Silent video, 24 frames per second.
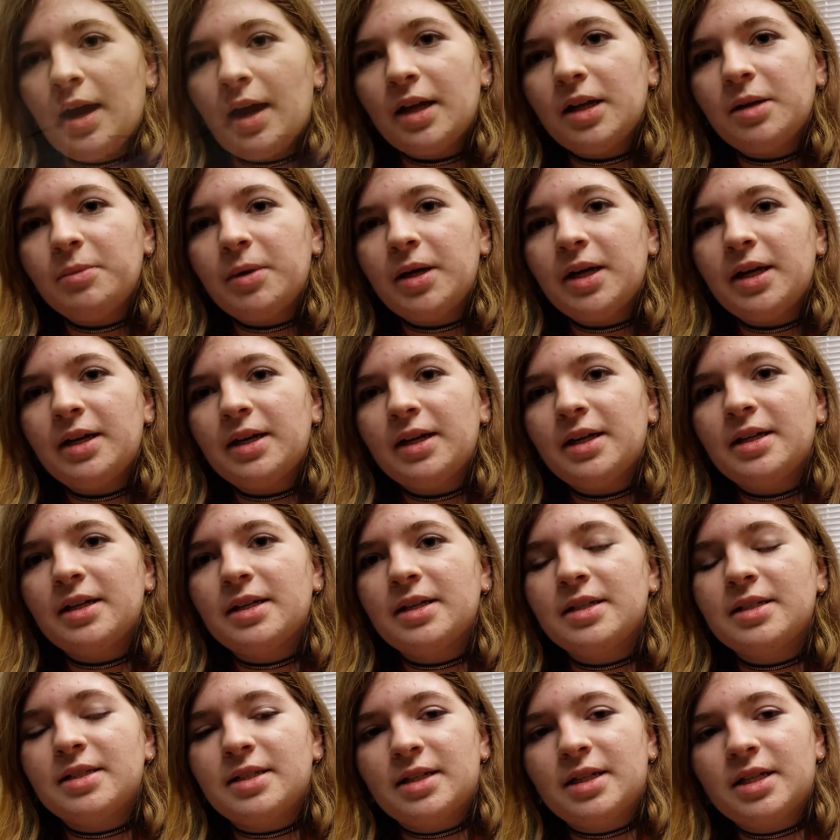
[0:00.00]
Anime
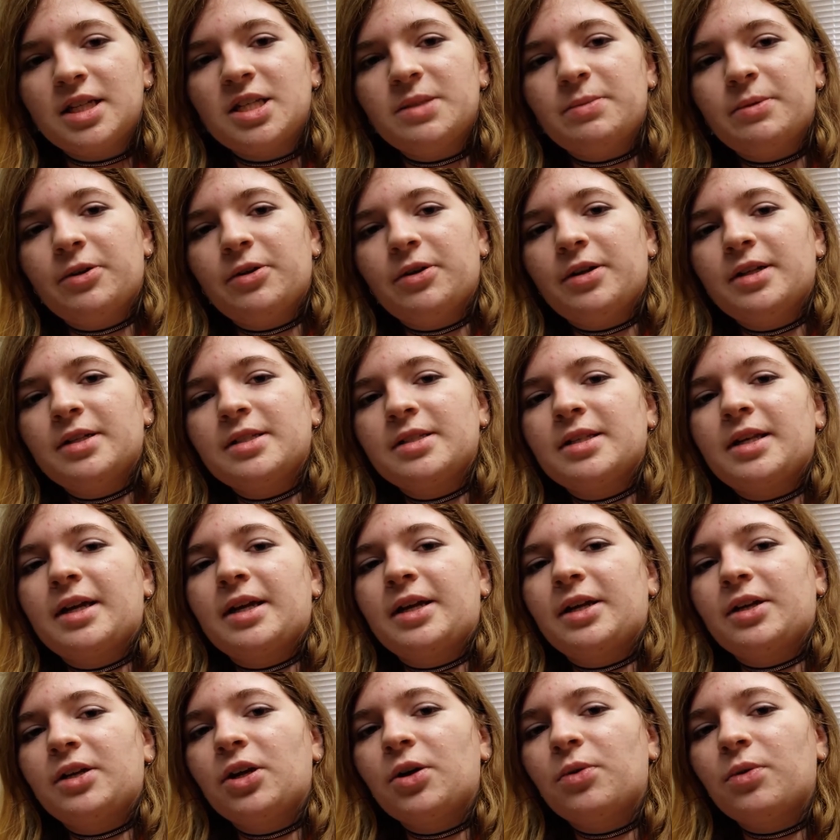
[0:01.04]
is an experience like
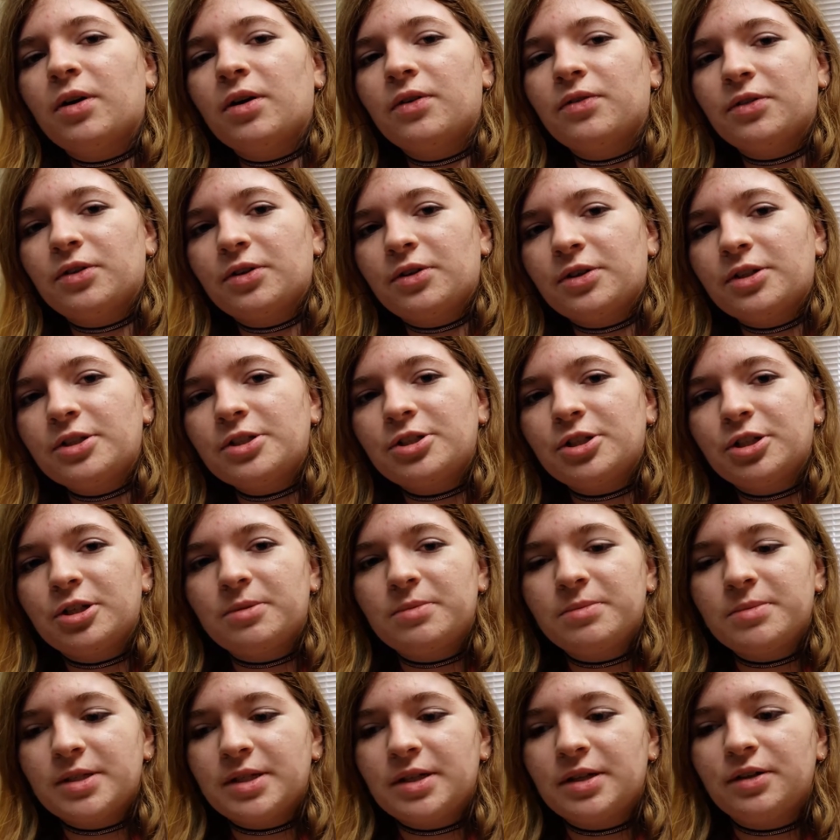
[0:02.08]
no other in
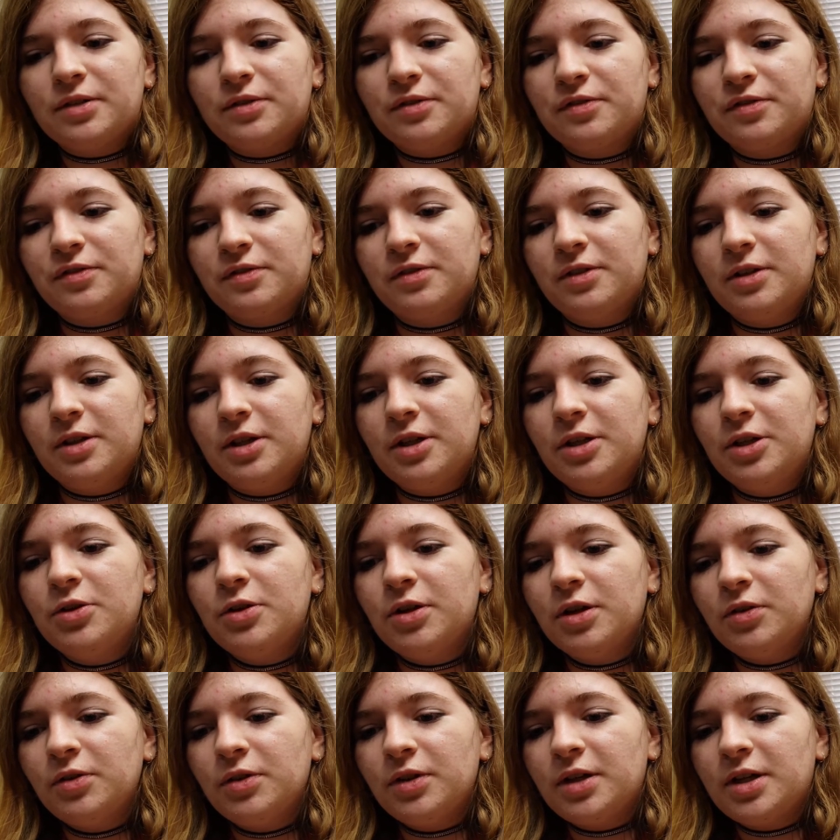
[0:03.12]
terms of you
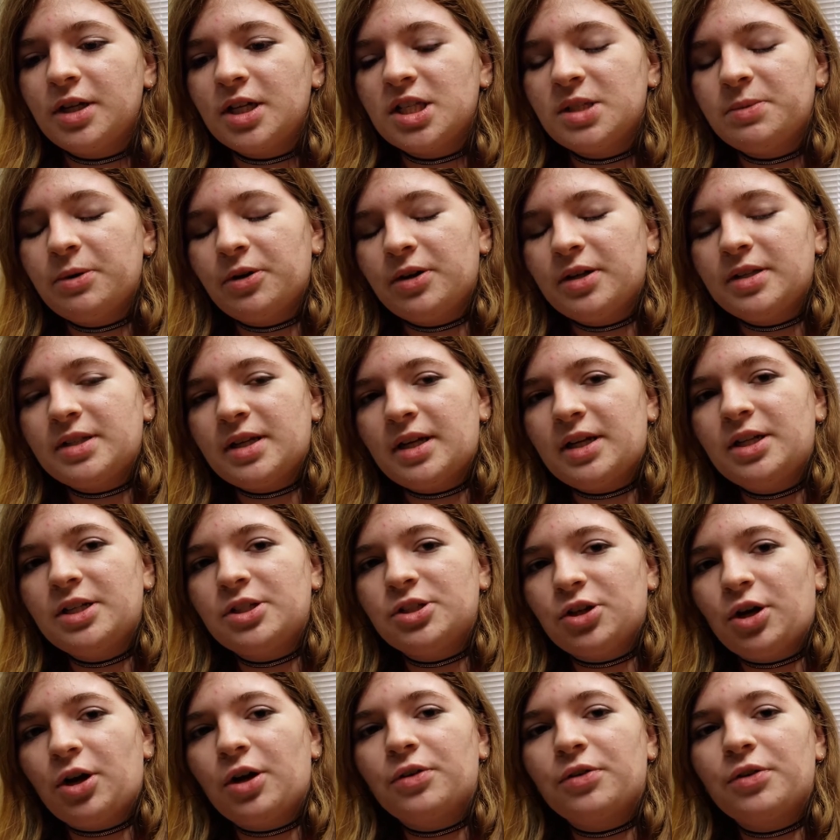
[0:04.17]
can really experience any
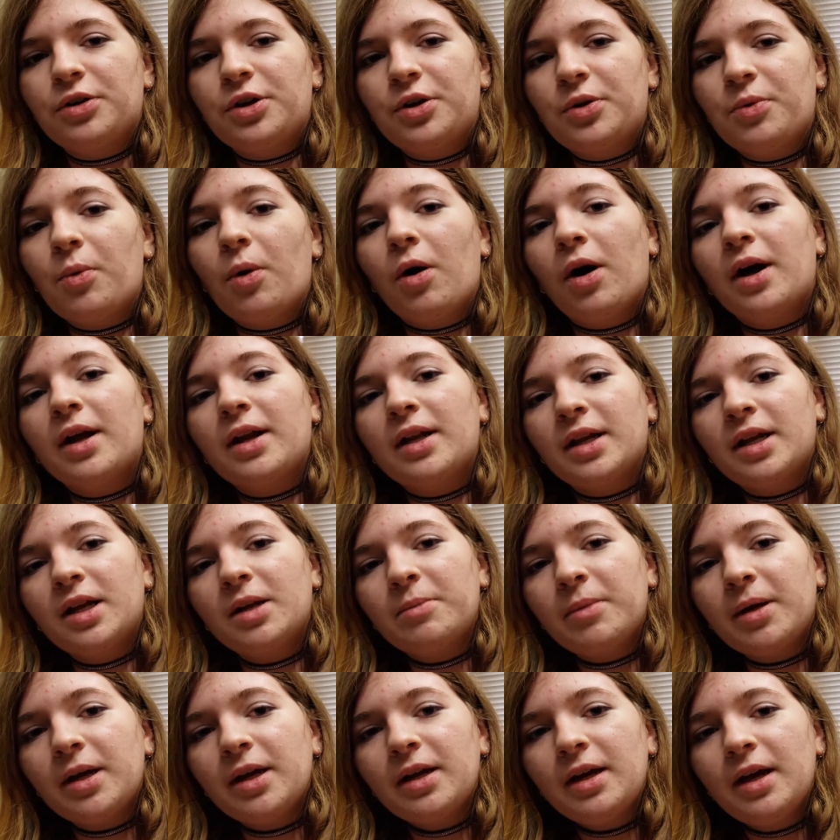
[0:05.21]
genre you want in
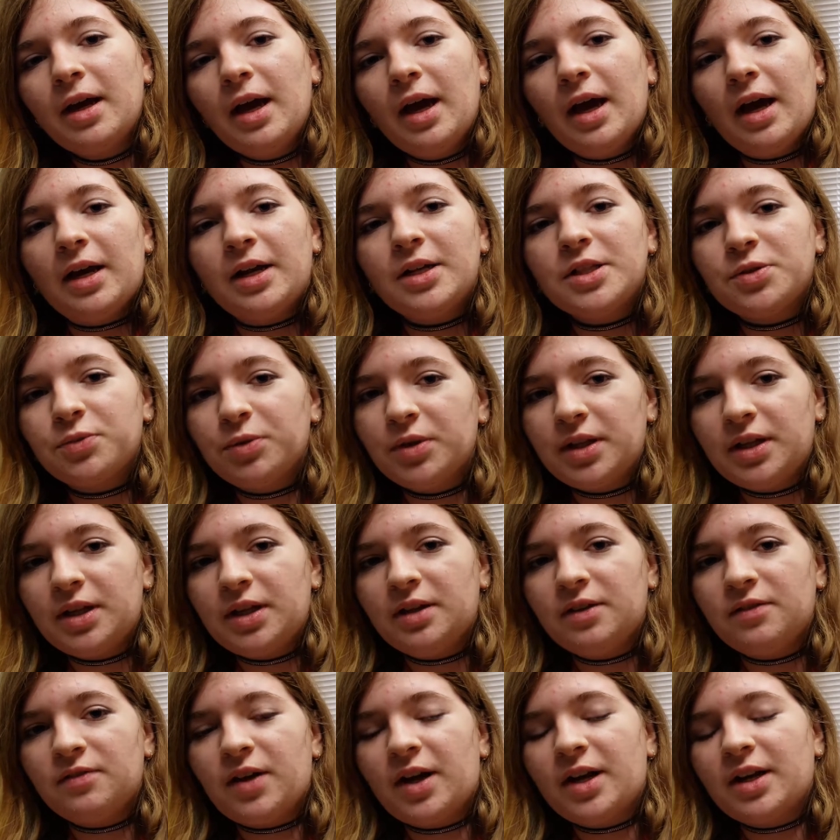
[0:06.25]
anime, and it's really an
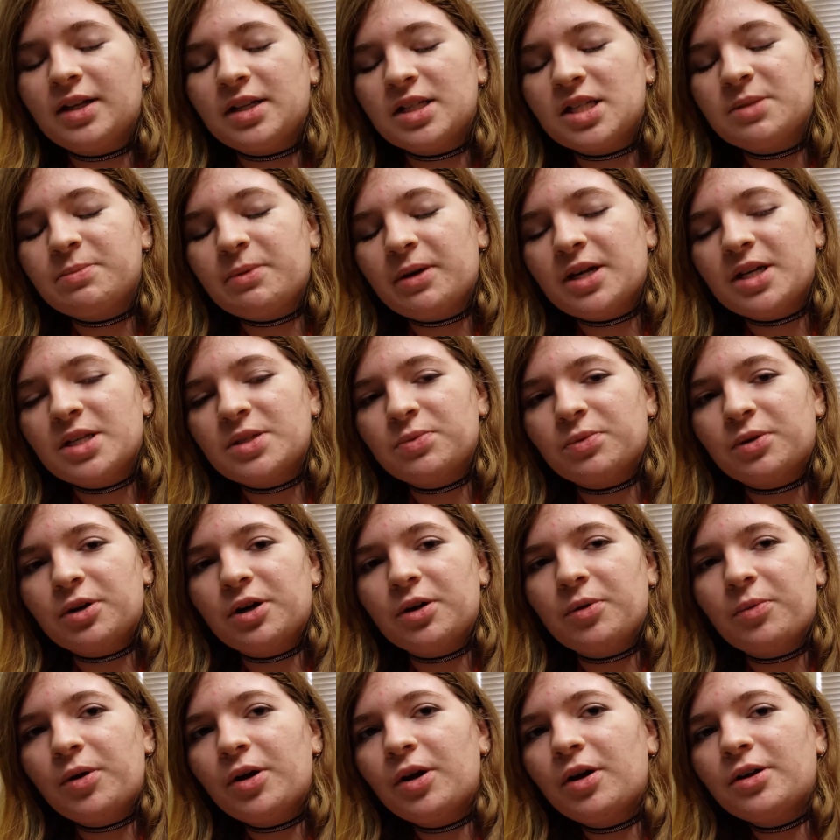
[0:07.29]
inviting space
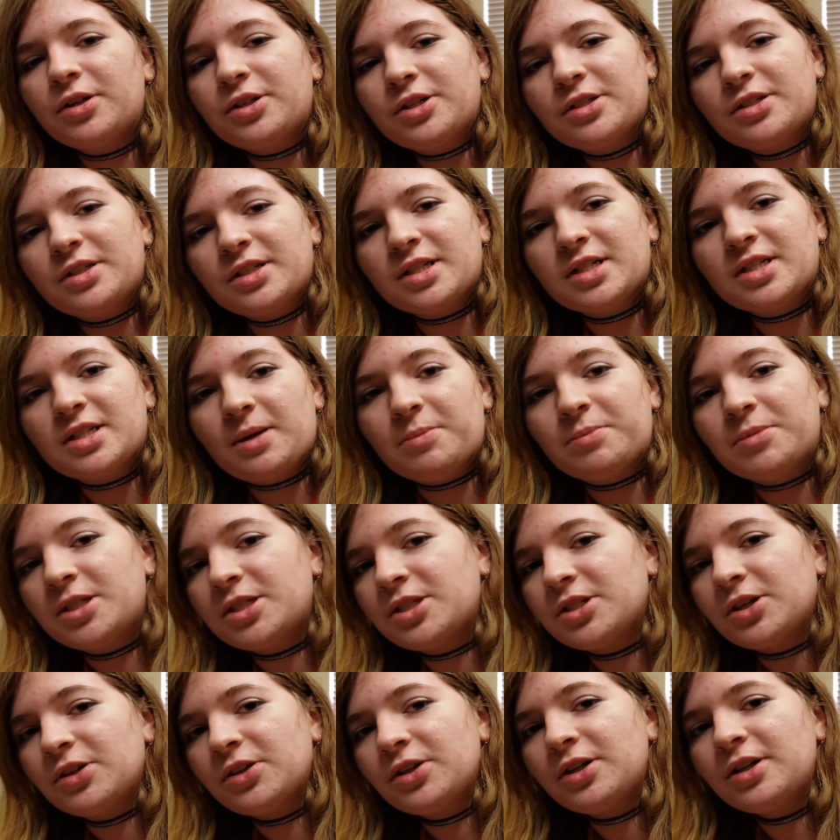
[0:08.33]
where we all just accept
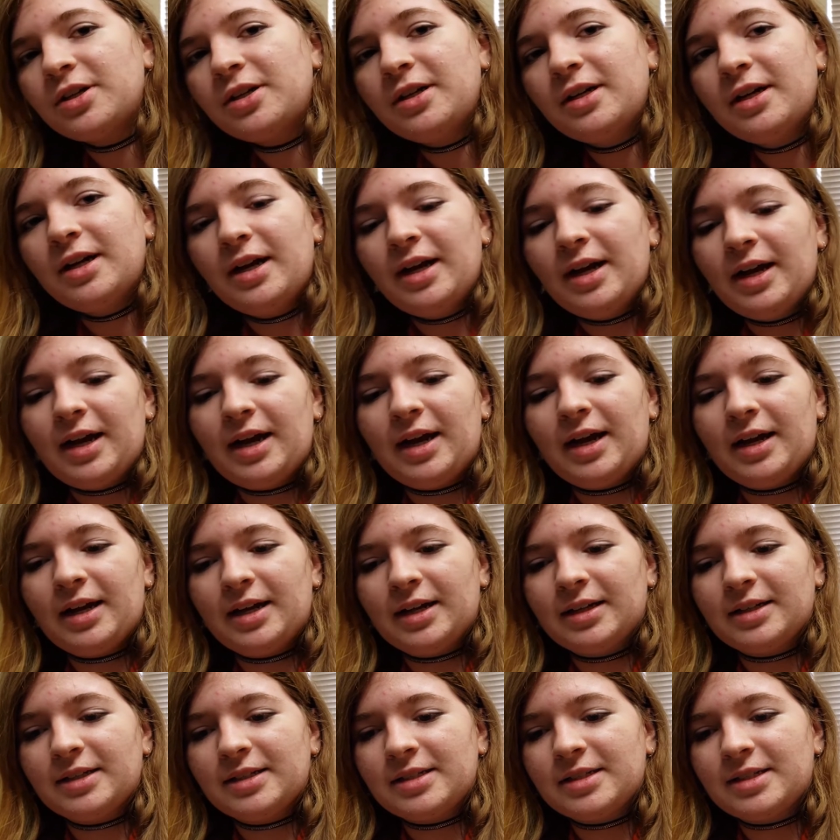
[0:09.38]
each other,
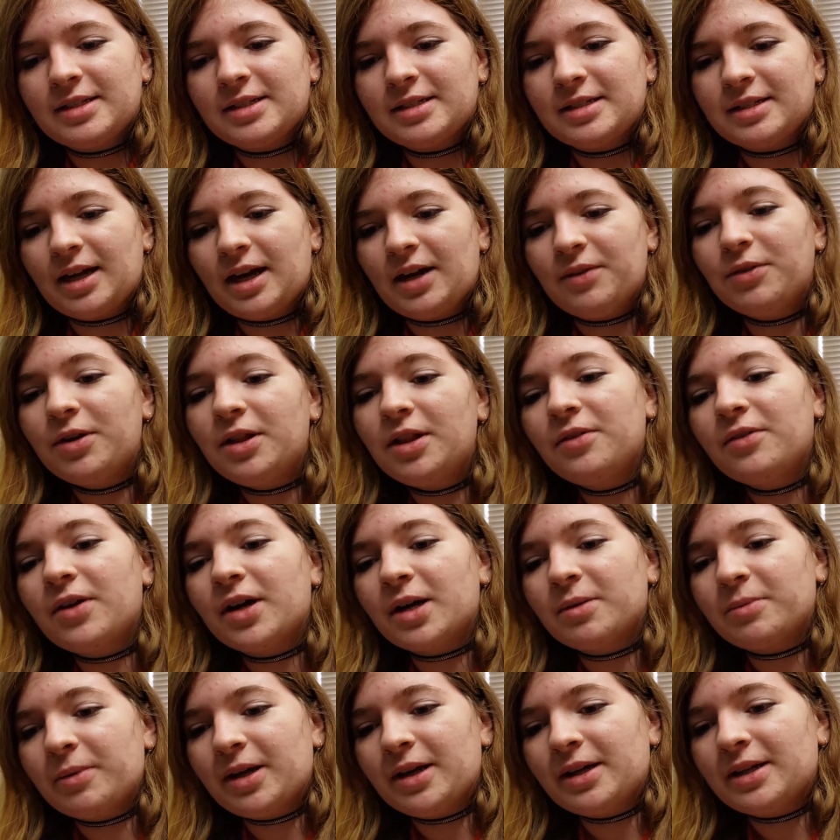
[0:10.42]
and I really
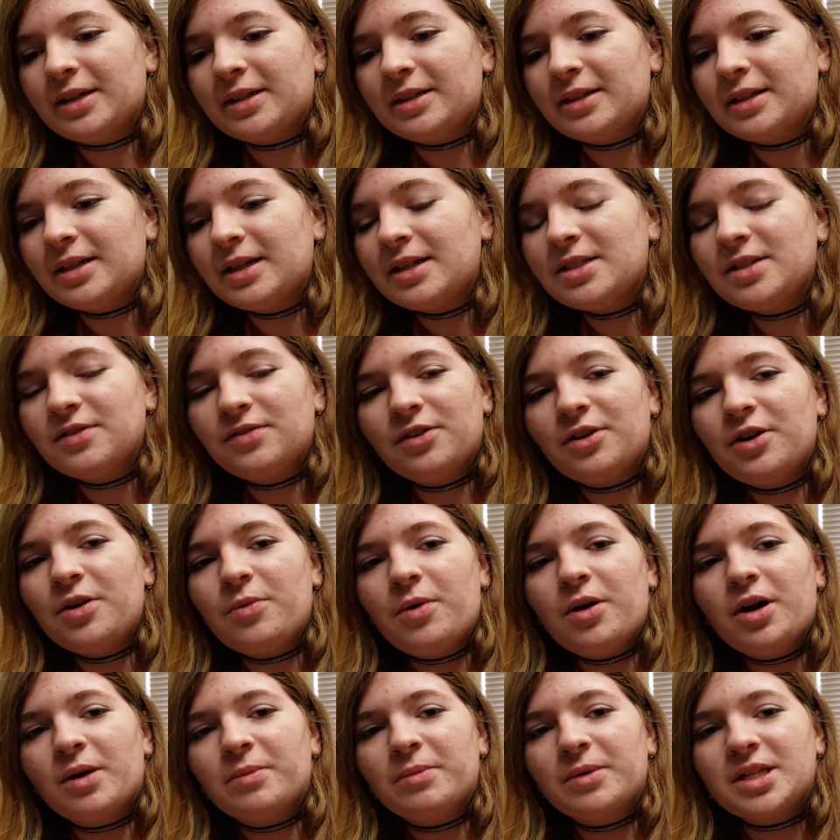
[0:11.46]
recommend it. It's a very
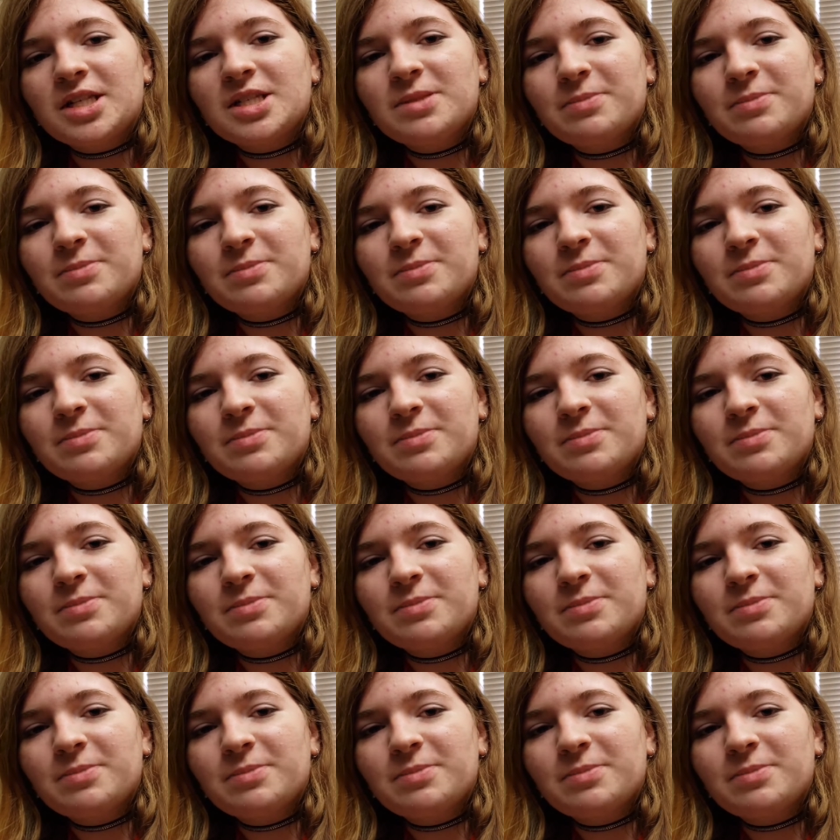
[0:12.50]
welcoming